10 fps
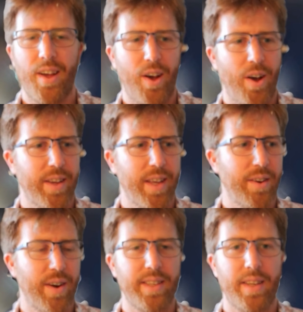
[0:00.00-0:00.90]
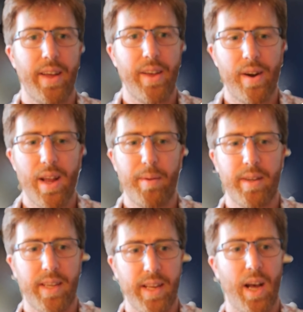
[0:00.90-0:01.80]
Okay, great. So now here I am
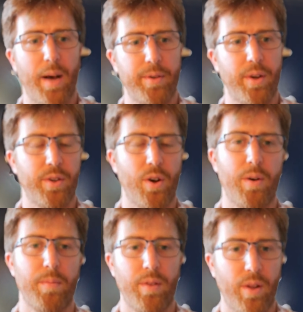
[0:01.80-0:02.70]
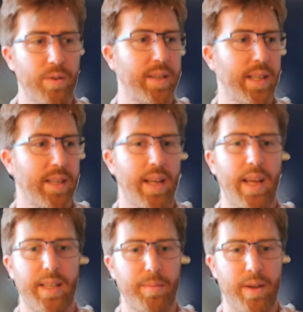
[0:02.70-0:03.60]
at github.com, logged in
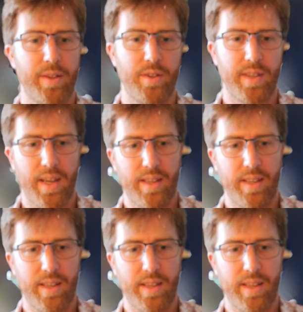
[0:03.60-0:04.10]
as my user.